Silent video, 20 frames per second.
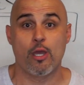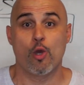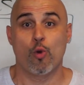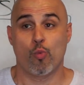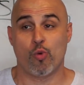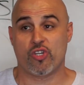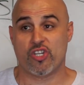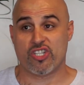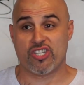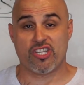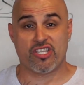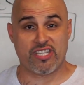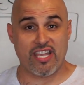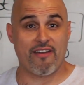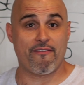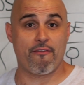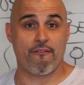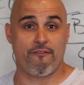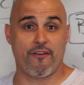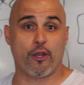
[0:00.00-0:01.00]
which is a
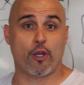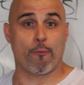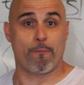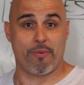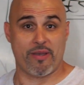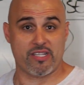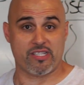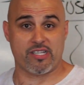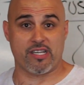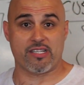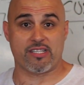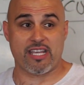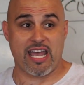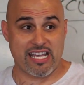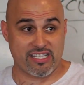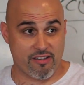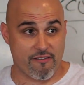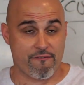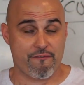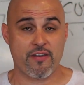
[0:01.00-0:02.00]
7-figure business
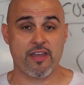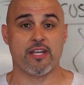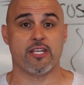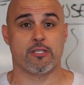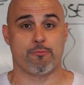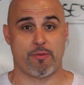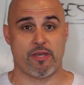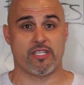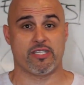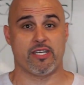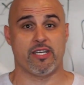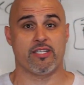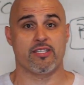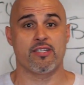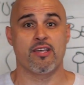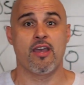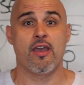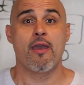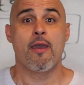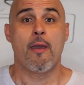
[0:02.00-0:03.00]
as a fitness
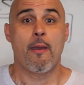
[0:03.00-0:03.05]
business,